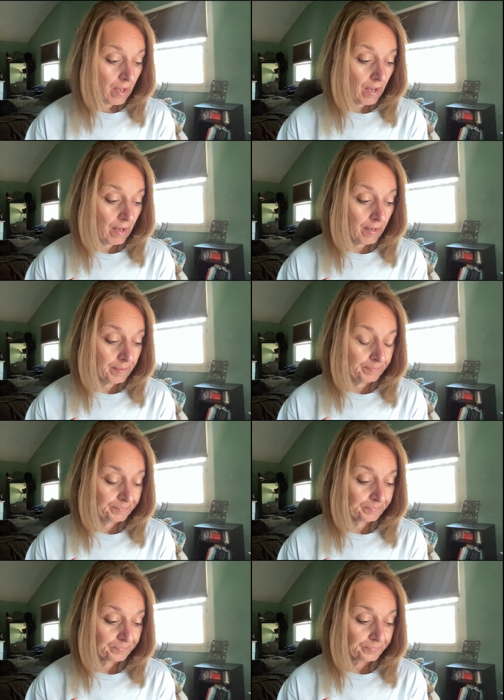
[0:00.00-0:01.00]
Um,
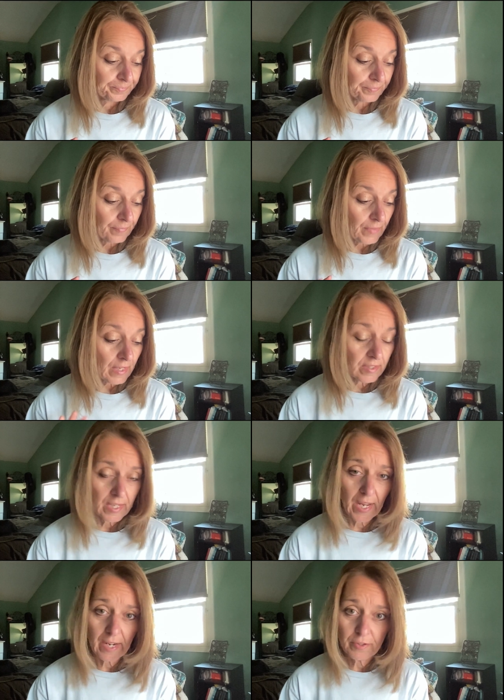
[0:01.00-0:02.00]

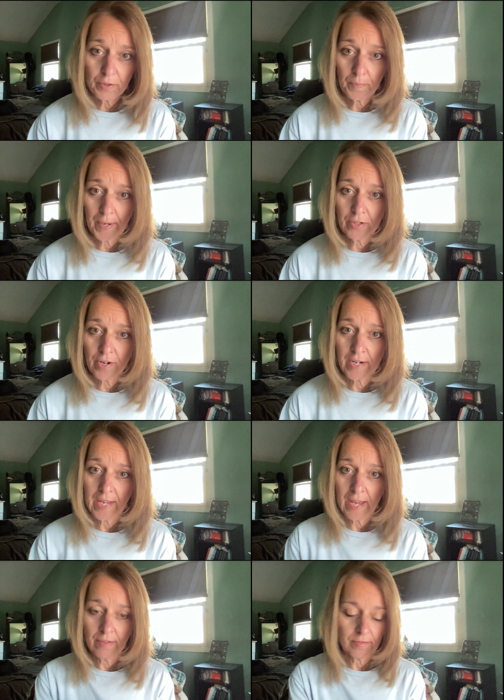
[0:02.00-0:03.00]
today I do a Patreon
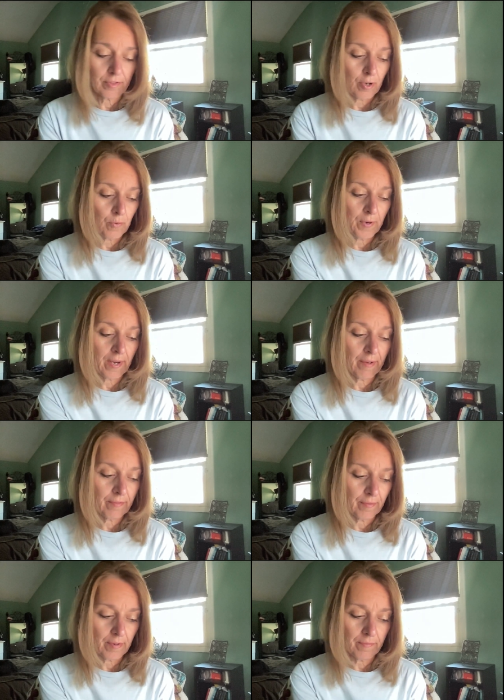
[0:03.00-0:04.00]
account, so whatever
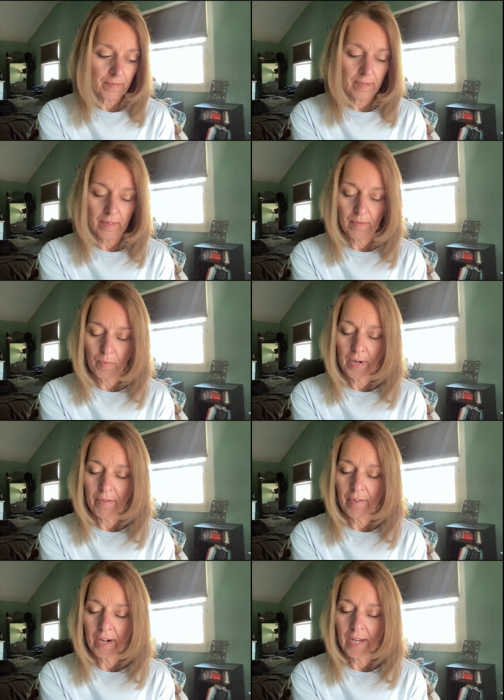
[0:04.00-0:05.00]

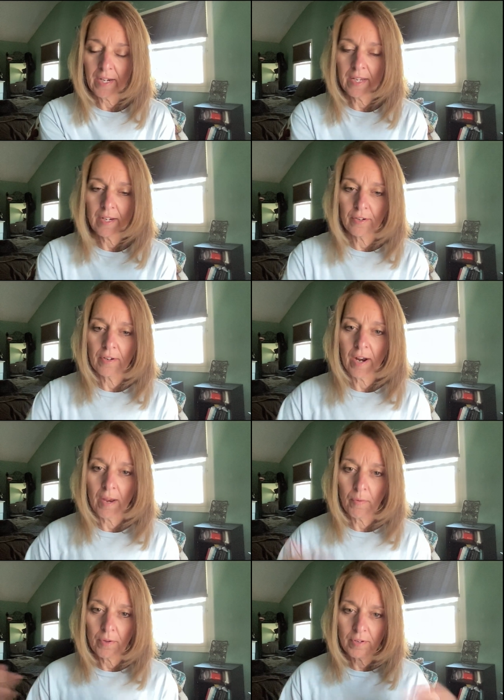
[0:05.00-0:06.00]
whatever I get here, I
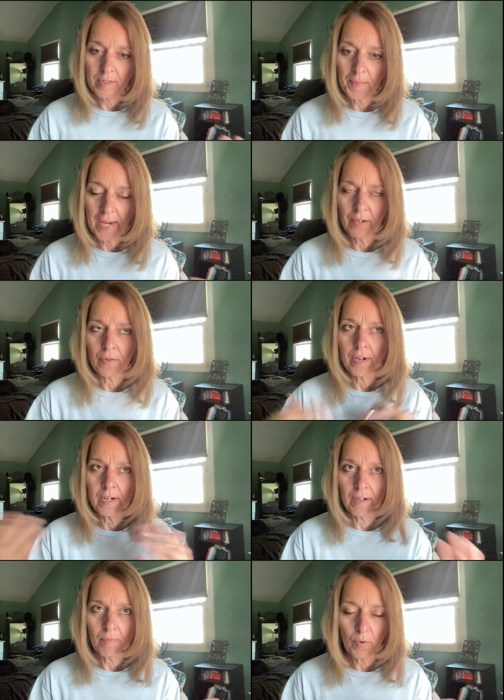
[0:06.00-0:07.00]
will expand on, and
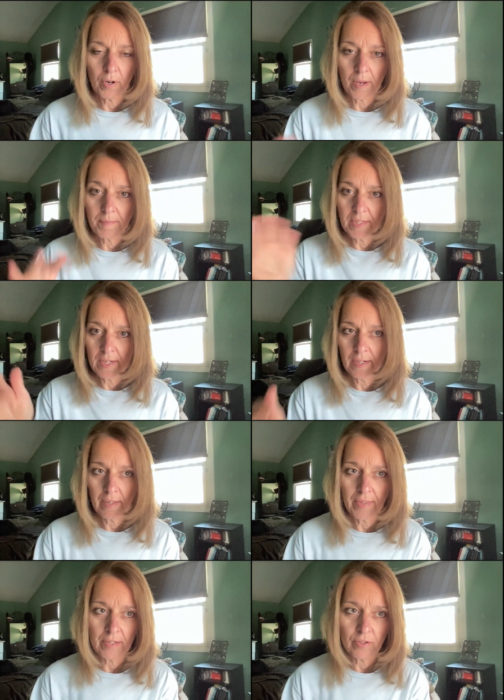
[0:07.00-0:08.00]
if more comes in,
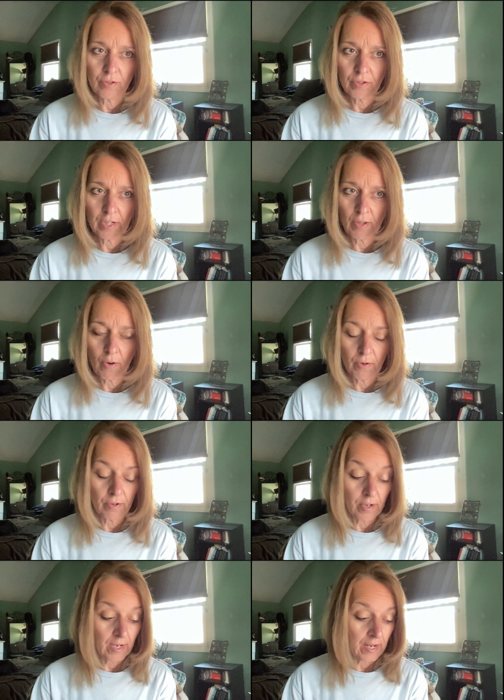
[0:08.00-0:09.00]
that's usually longer.
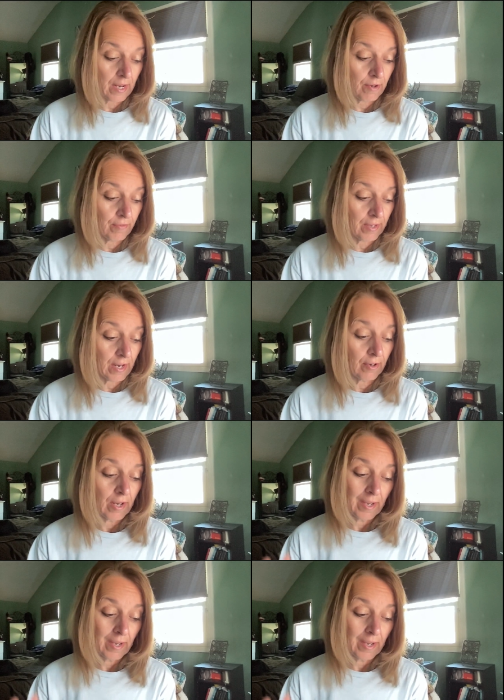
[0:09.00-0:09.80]
You can head over there.